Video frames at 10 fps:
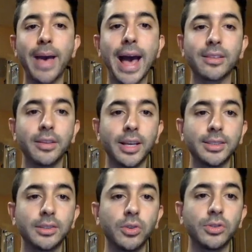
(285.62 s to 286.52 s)
back to
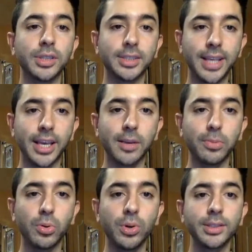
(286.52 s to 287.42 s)
this, so there's a staking
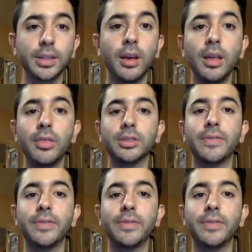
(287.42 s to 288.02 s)
pools, there's